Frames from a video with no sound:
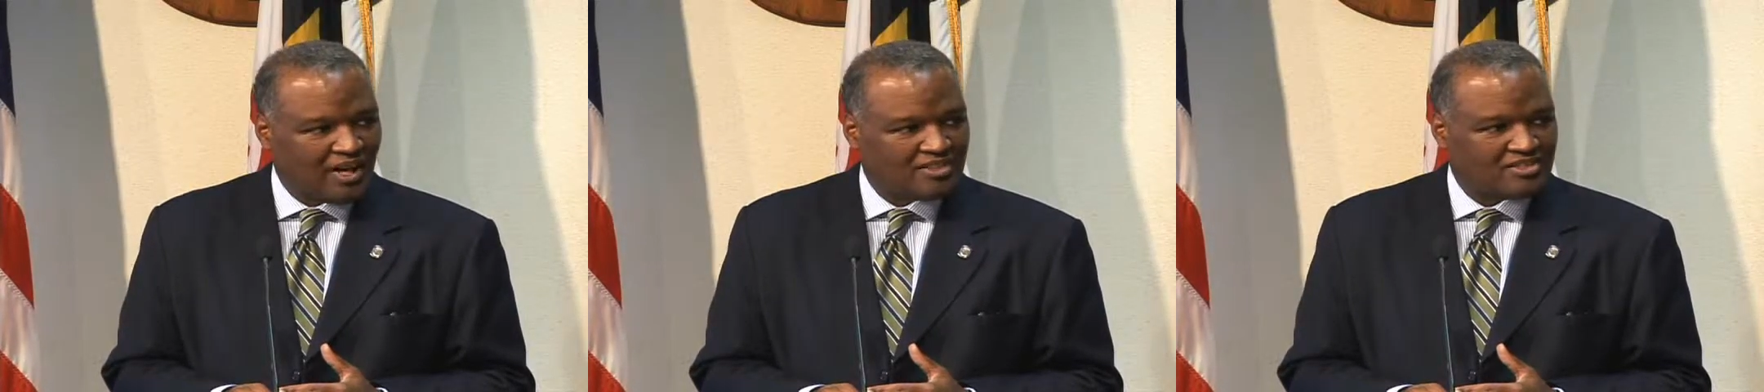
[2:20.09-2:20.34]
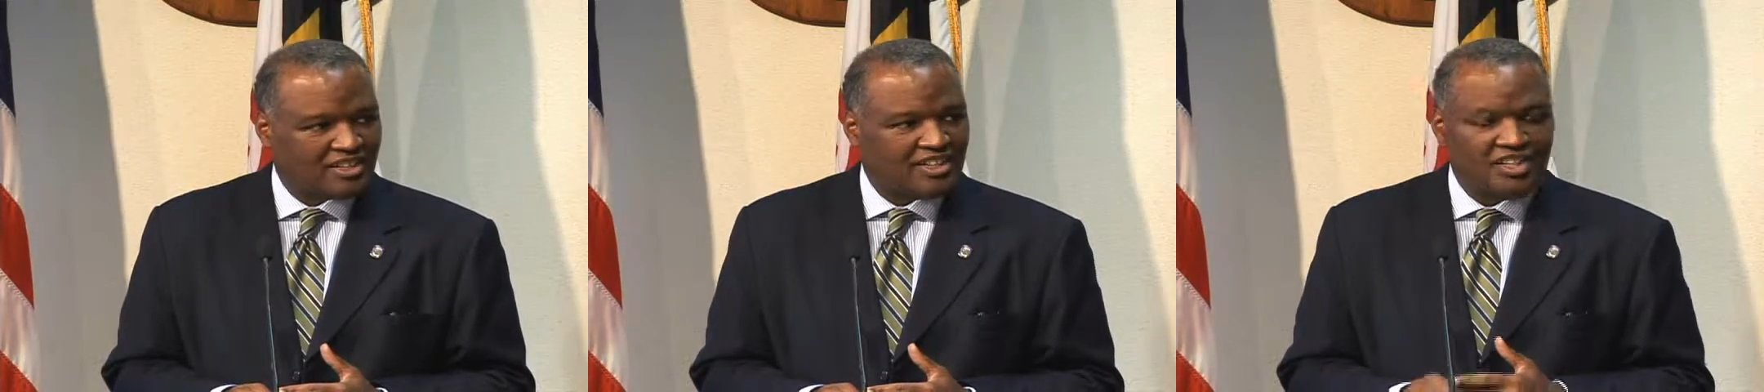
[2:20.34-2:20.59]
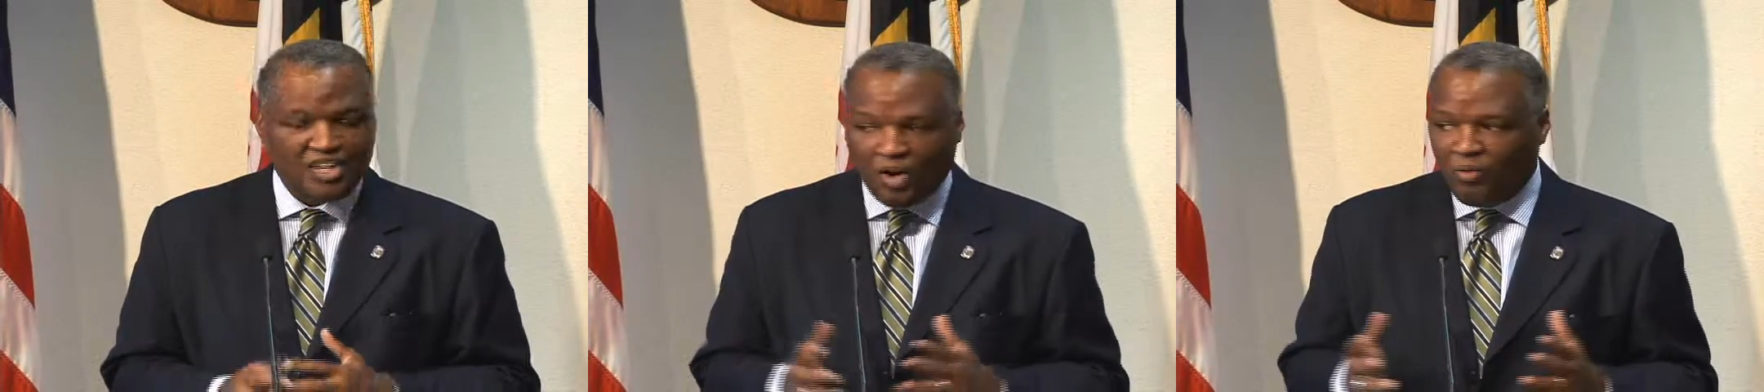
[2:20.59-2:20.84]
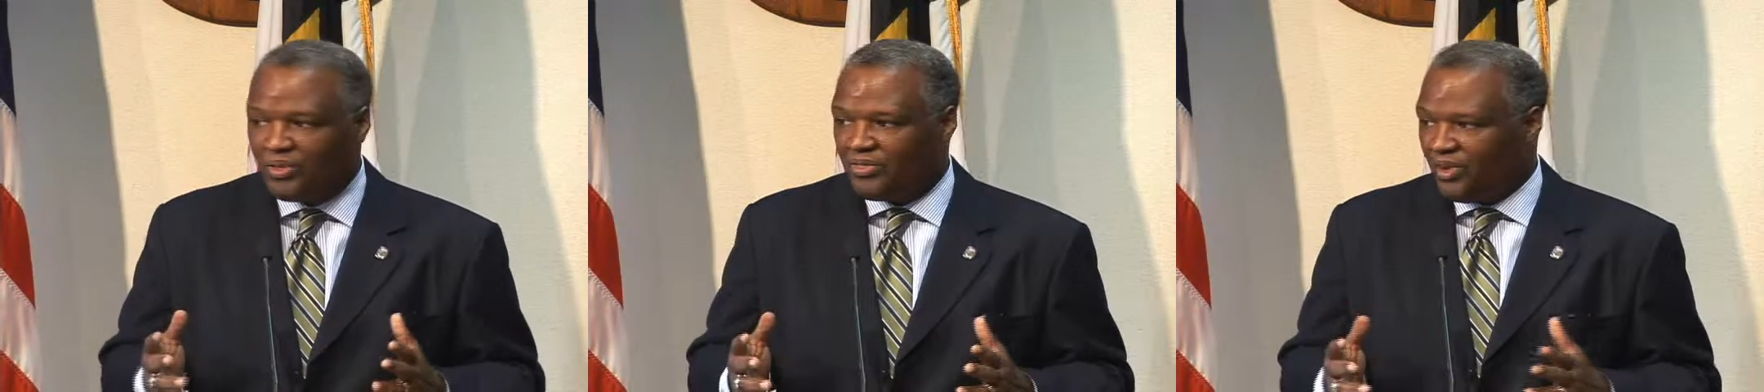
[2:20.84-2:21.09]
honestly
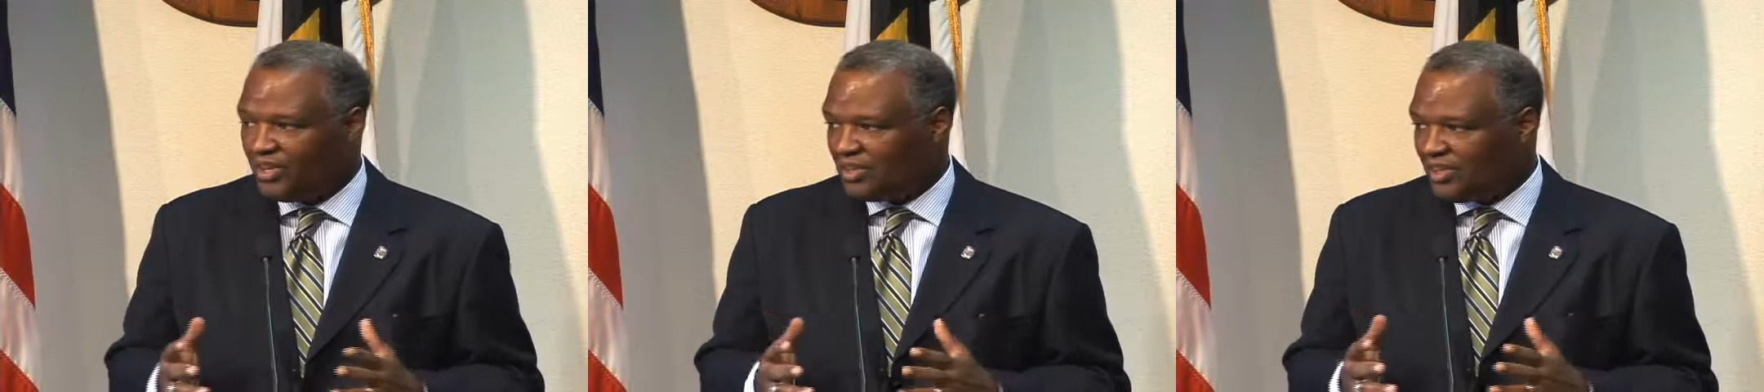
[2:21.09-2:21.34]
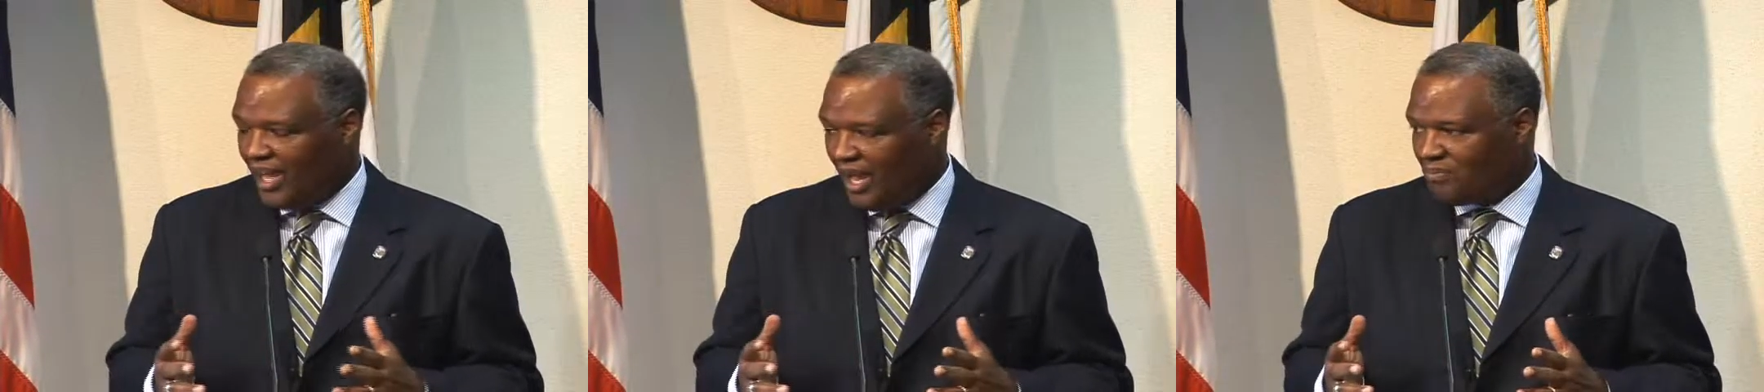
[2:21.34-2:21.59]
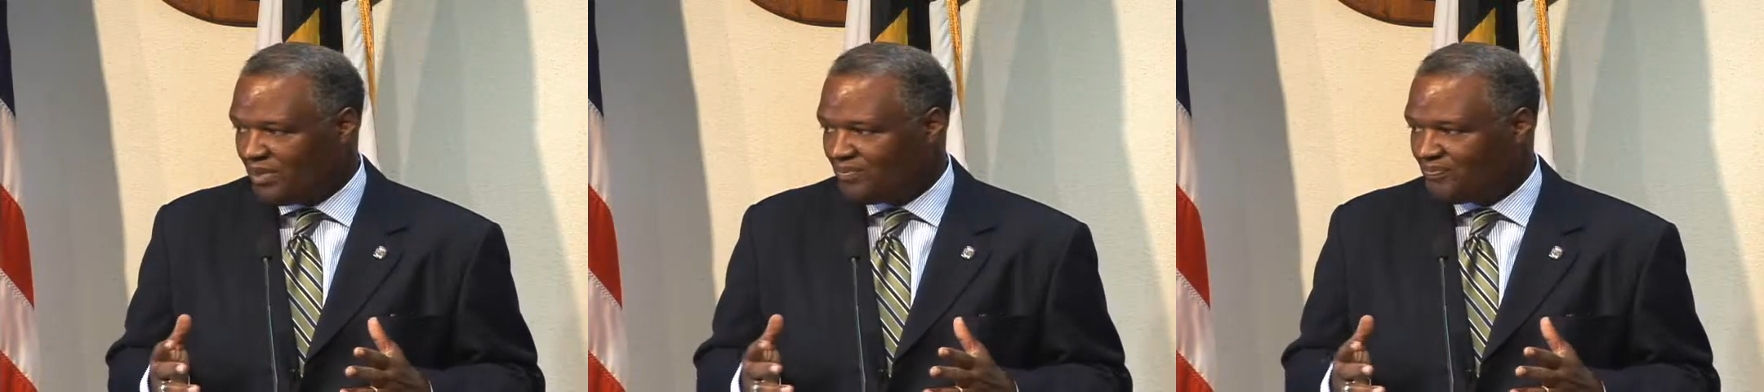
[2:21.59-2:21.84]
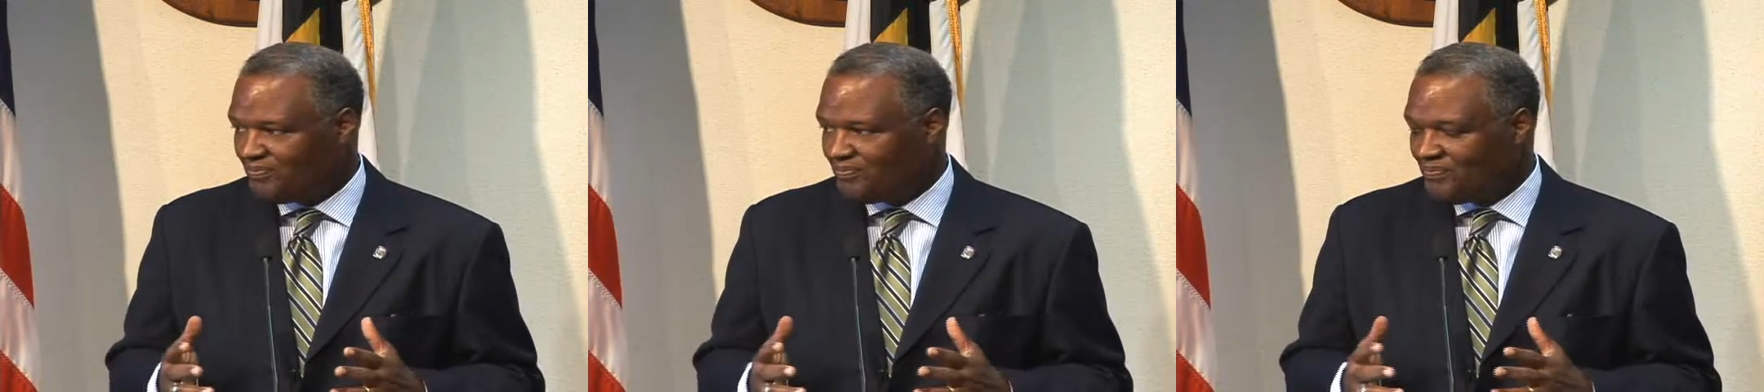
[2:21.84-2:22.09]
no one thought could happen,